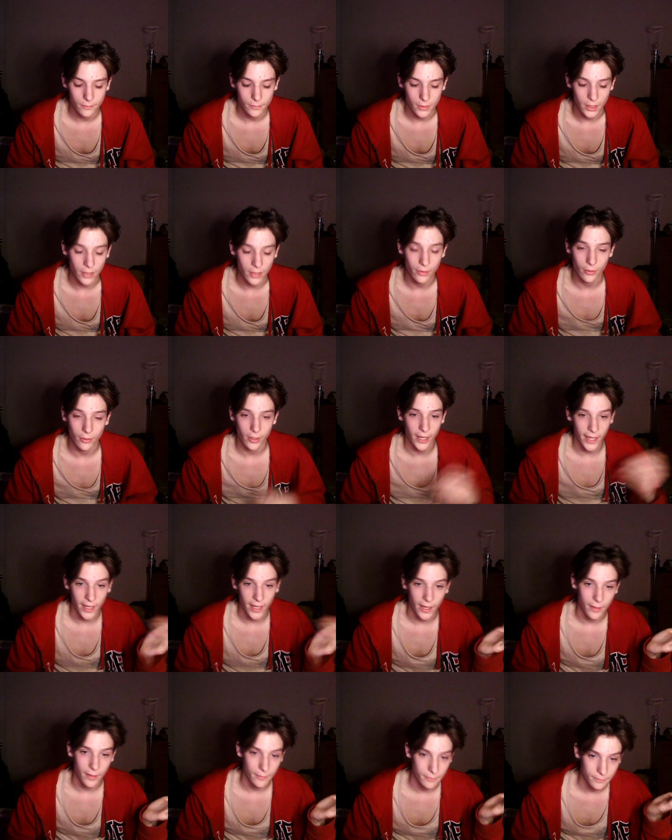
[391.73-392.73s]
either
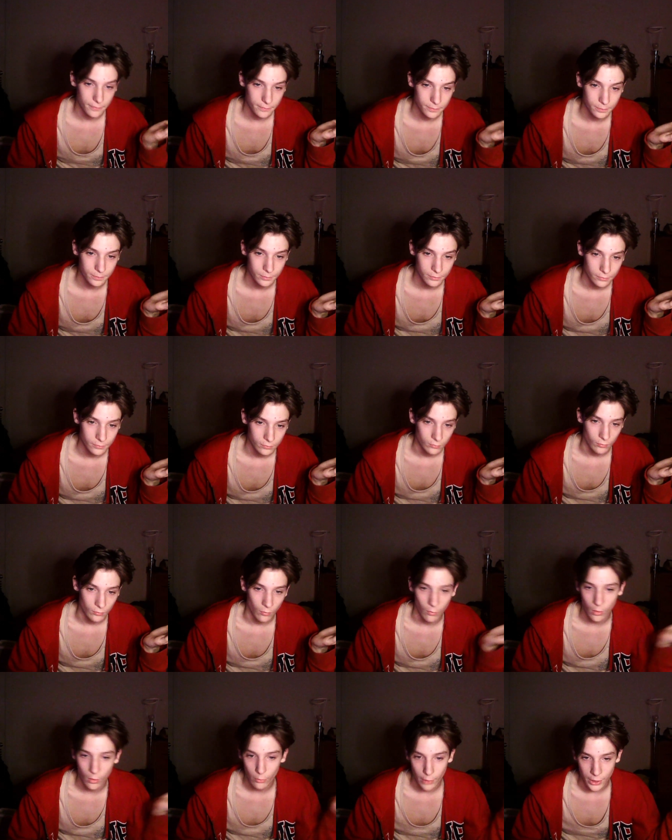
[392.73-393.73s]
A,
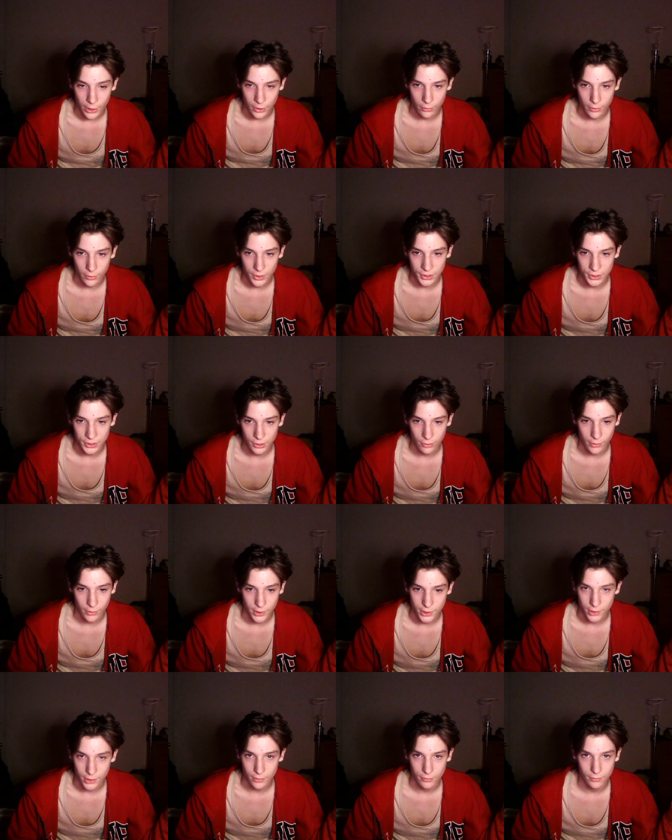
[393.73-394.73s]
what do I do with this
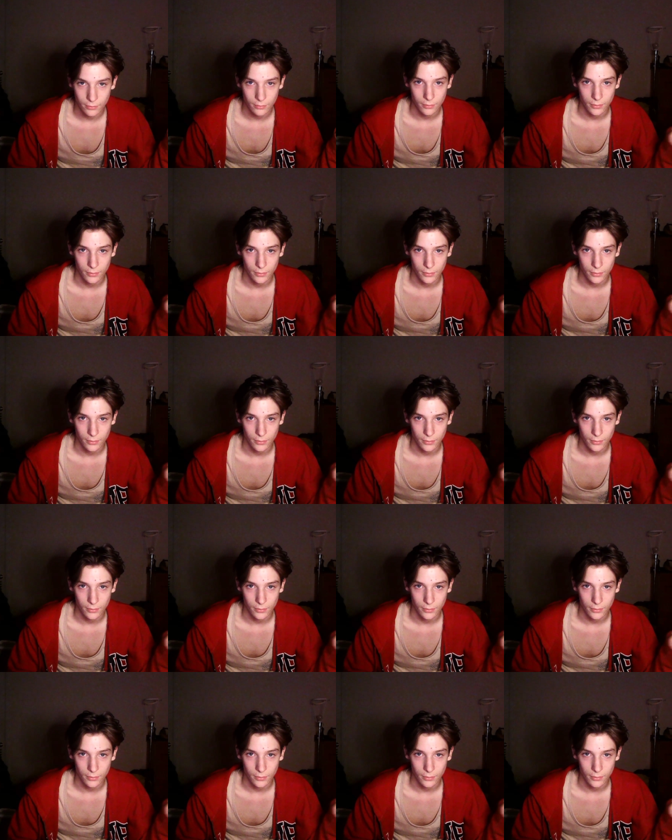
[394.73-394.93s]
equation?